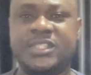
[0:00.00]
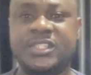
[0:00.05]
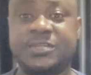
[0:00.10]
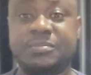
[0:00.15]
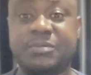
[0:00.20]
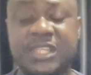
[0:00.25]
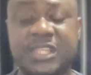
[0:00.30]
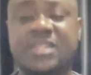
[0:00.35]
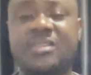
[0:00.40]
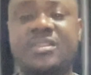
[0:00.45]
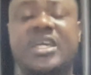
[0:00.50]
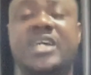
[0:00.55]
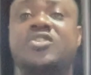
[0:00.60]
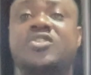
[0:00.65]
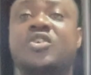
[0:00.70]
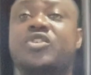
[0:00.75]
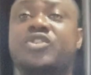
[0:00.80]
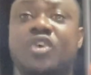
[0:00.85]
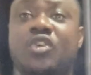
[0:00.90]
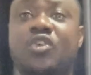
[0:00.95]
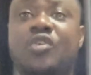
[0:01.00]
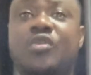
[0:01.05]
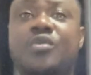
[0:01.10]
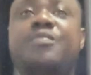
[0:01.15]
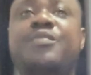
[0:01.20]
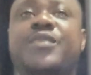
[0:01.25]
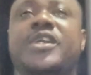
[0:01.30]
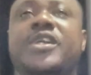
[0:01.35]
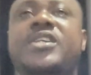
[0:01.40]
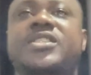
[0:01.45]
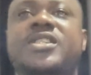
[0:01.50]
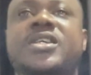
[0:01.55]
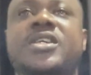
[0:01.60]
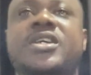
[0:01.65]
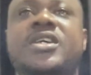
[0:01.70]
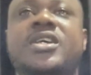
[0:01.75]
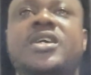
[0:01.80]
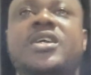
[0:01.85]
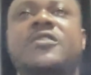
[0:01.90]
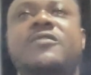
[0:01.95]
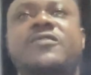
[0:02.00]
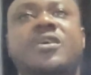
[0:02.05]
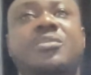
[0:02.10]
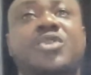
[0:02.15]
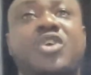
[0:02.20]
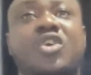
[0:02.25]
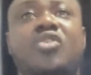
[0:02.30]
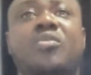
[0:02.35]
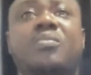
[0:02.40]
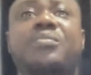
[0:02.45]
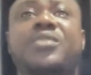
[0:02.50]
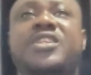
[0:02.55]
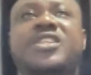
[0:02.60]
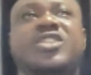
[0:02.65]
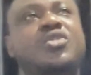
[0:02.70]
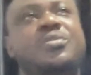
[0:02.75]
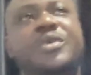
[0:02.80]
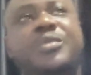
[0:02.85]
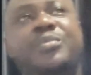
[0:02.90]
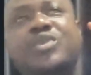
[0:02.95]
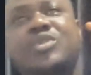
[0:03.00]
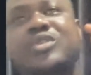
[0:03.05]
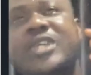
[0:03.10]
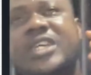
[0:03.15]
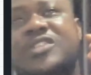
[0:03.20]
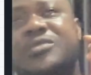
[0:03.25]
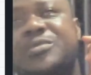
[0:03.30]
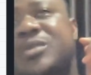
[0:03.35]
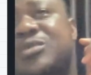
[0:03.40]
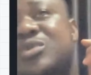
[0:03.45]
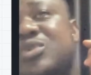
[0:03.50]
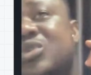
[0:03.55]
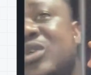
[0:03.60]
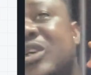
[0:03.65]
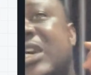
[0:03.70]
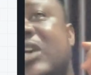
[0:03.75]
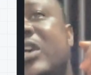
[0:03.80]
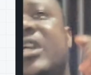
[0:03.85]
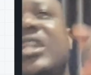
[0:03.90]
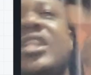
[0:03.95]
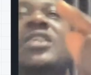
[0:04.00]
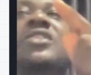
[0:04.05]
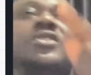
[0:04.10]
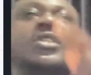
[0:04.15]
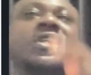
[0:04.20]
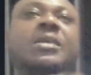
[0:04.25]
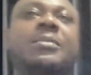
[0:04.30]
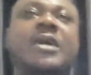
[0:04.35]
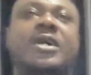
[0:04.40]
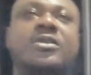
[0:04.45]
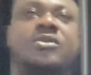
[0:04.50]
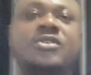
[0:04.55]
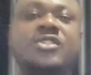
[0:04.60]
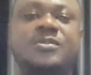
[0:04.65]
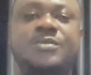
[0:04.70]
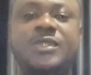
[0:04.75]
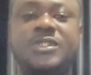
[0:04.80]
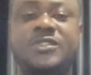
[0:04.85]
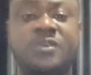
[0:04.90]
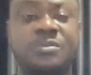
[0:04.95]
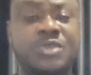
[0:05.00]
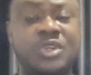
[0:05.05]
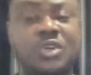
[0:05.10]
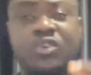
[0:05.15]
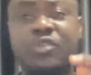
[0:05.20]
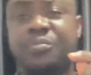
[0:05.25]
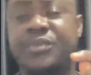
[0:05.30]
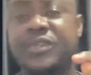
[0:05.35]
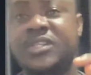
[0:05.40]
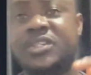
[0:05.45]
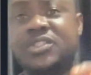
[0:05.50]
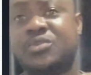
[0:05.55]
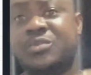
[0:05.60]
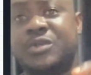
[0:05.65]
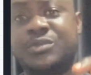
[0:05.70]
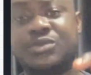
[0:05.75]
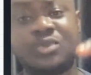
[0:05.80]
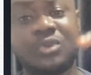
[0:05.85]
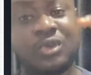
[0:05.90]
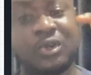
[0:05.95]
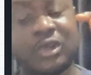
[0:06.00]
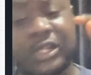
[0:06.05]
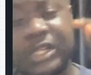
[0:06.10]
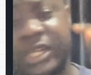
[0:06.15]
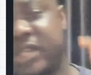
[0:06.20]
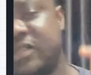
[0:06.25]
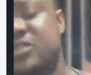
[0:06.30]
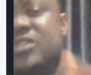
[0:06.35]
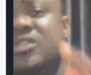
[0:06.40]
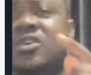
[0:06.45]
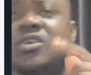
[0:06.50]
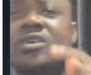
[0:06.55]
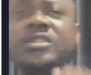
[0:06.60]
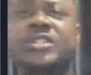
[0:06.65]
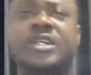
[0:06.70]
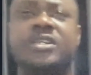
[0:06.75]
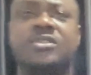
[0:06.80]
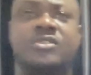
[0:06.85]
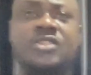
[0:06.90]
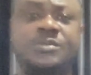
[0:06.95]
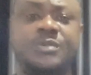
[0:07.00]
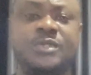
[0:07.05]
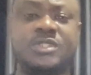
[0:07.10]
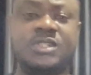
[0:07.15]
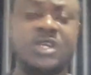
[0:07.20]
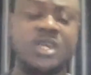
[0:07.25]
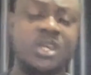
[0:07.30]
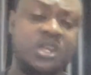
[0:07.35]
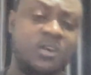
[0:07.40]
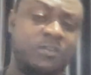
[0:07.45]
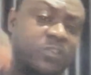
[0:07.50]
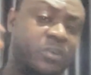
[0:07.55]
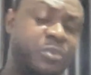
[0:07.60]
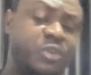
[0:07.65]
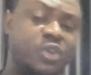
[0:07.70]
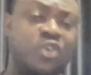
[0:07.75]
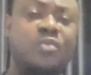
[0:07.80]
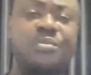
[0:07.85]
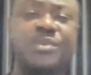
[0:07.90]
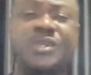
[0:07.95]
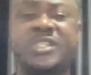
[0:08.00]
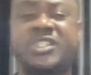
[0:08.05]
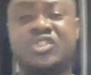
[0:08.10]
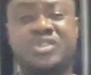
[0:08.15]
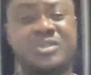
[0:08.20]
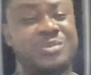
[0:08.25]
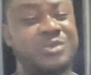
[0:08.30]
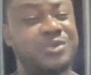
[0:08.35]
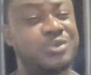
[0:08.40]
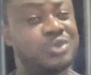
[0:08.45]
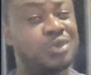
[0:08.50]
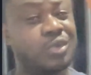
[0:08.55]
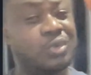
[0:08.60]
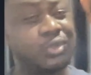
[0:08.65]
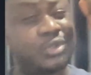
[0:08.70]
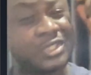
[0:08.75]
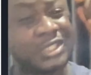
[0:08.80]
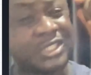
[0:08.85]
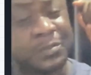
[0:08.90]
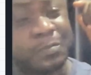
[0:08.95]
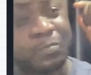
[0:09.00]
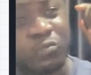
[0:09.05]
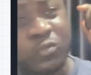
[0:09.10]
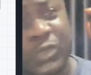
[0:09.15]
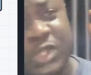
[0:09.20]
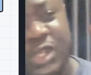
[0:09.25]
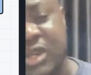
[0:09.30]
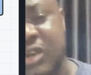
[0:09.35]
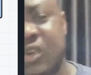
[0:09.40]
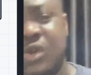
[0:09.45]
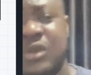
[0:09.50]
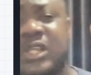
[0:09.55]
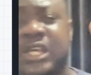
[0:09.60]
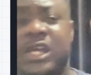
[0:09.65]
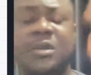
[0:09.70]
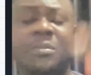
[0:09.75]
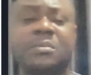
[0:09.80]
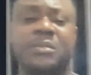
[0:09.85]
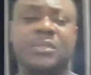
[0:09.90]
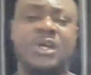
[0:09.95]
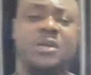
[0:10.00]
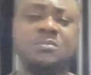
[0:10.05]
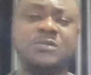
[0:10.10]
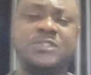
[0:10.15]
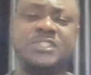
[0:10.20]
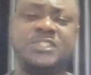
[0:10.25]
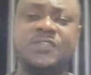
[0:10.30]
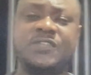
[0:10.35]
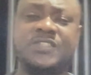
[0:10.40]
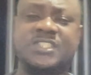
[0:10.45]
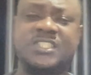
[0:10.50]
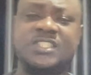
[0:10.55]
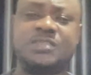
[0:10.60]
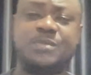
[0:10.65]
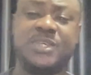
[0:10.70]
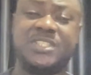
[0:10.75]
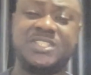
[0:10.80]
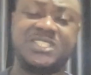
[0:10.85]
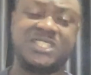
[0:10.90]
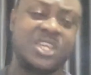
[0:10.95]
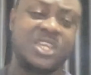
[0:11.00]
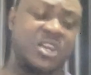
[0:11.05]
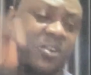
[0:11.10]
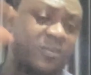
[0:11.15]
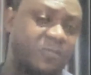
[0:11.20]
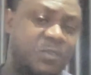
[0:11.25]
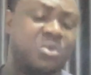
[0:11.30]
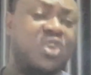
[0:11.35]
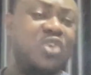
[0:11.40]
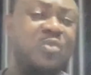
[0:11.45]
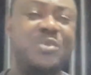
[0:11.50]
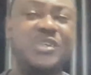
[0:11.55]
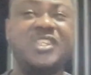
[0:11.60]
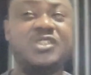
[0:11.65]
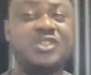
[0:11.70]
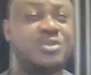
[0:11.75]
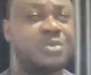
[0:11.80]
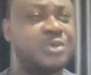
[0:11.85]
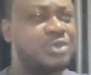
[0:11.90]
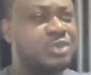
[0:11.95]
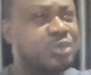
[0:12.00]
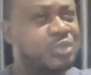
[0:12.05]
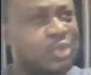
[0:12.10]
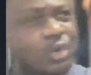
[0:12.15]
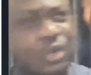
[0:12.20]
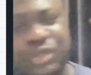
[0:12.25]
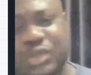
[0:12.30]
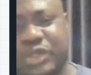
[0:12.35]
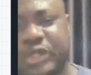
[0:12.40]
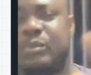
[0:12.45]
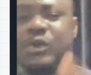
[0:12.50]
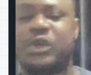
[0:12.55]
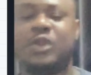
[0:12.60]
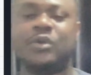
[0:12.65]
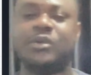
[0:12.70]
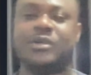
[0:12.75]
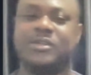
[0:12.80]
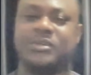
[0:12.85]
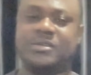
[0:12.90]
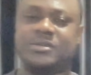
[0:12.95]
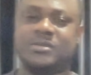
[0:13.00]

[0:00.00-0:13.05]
Meaning that on your home page, from your home page, users should be able to click to the about us page. From your home page, you should be able to click to the contact us page. From your home page, you should be able to go to the services pages. From your home page, you should be able to go to the blog.